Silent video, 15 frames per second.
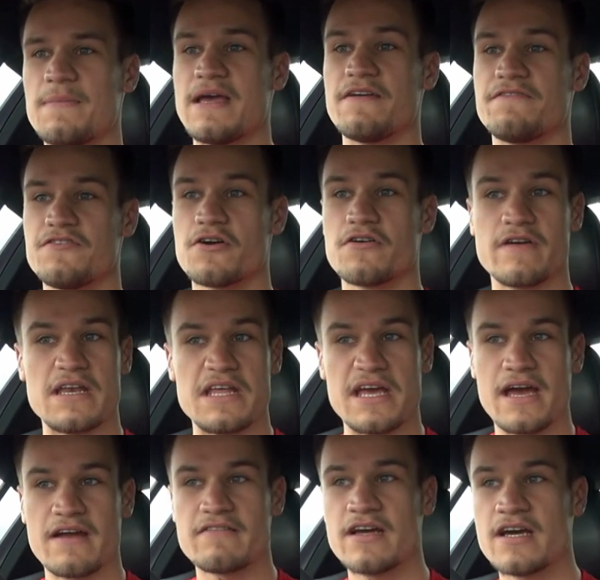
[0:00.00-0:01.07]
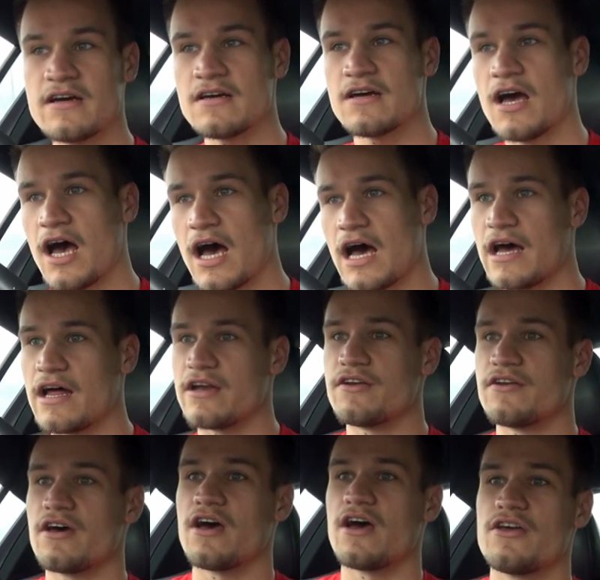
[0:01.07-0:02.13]
if you're in the area
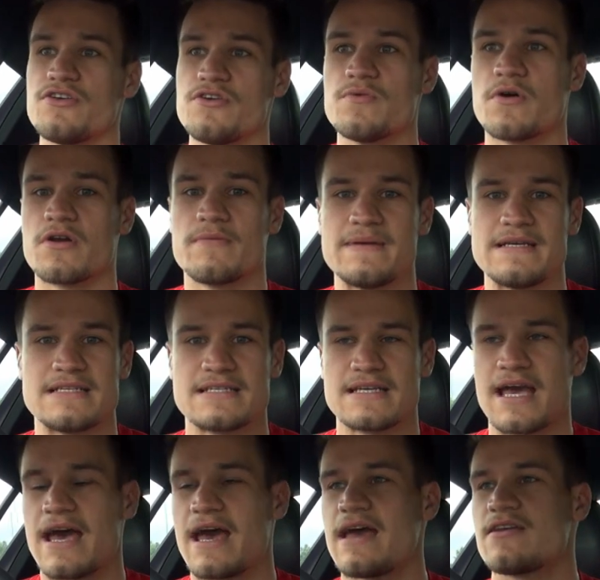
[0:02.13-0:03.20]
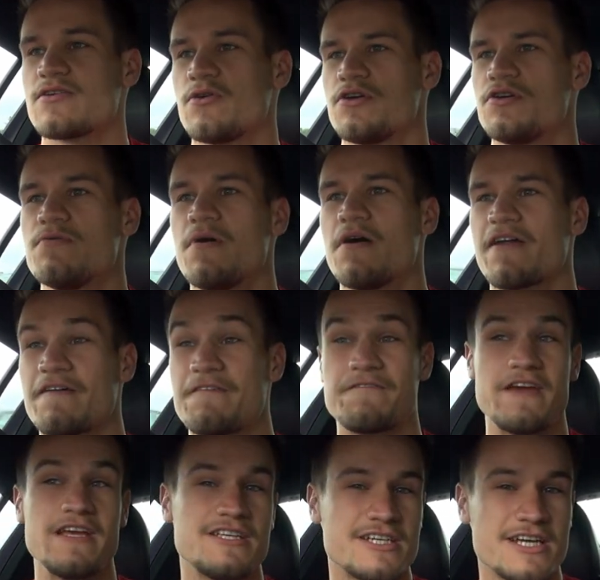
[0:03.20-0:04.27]
and you want to be scared, or you want to
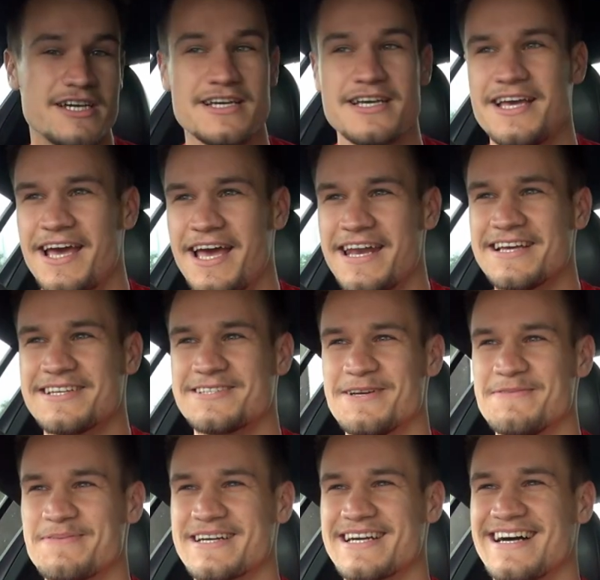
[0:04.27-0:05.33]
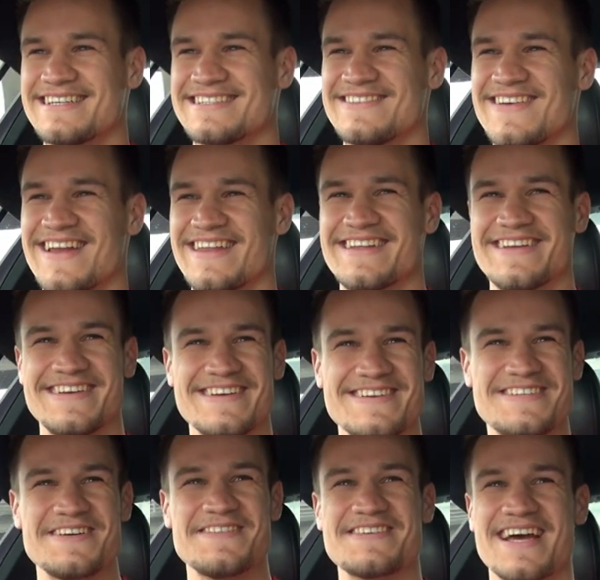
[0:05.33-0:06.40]
feature in the Supercars of London
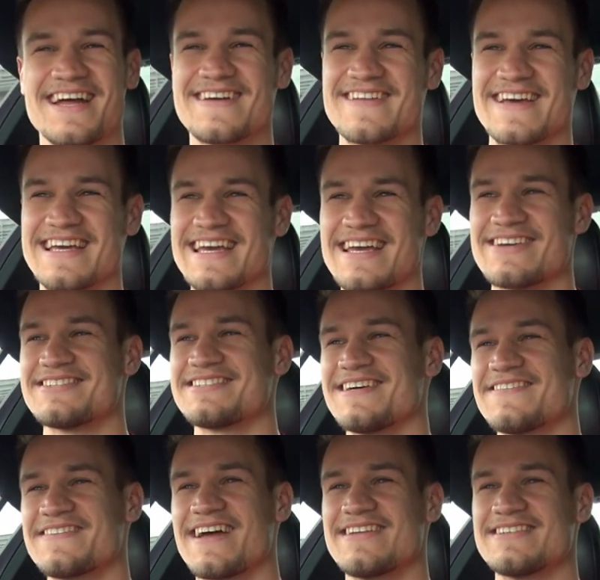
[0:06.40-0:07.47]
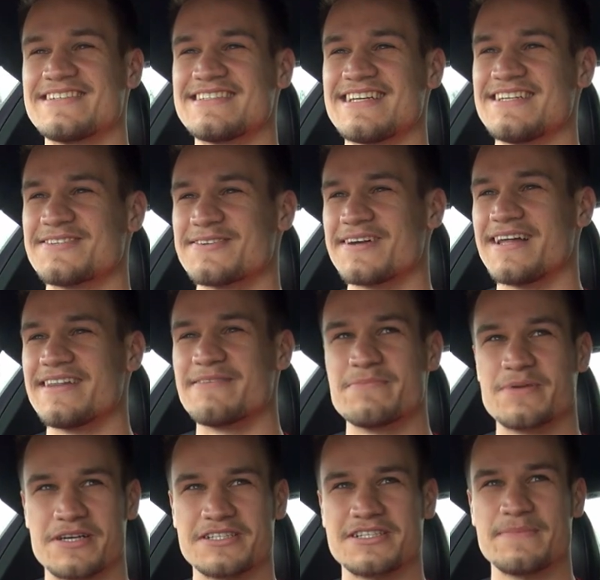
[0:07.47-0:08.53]
YouTube channel, then get yourself down to central
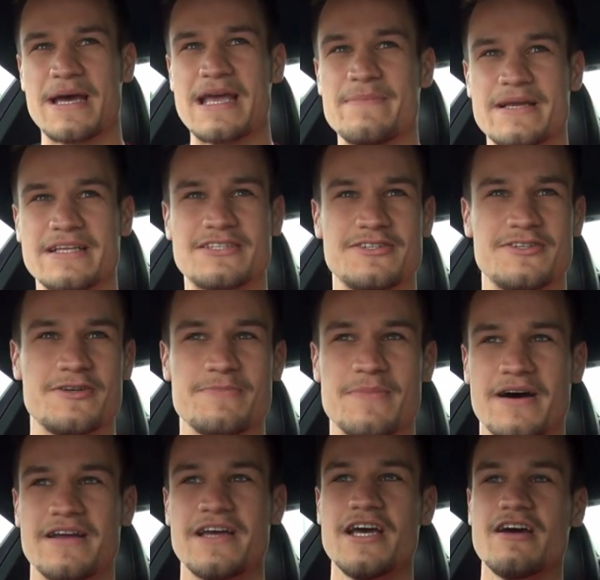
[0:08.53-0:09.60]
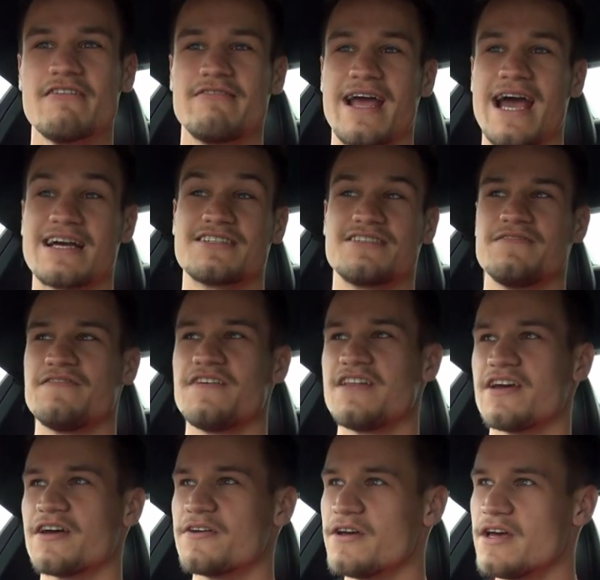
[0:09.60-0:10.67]
London, because I'm aiming to do my reaction
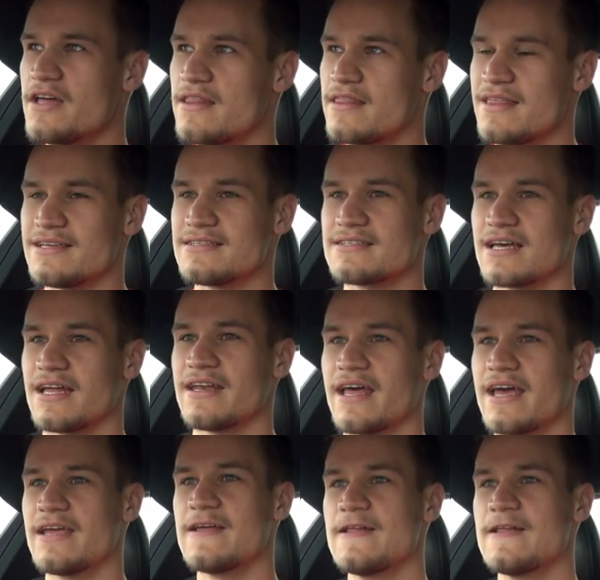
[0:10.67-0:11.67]
video this Sunday.